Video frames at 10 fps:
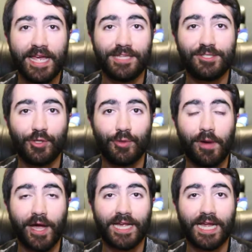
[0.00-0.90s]
into
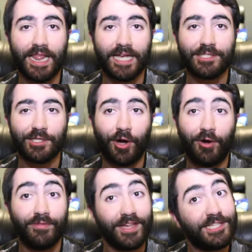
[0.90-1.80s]
my collection
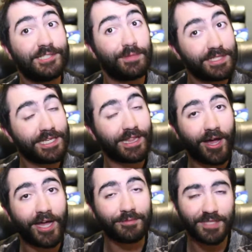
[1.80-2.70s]
of these particular
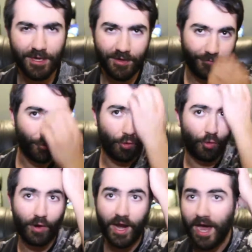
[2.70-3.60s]
items
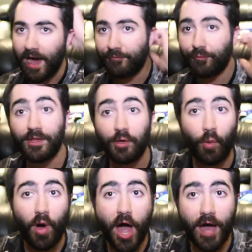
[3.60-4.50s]
for a
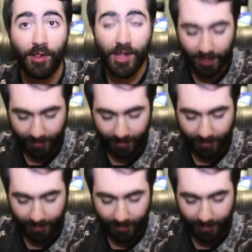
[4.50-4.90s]
little while.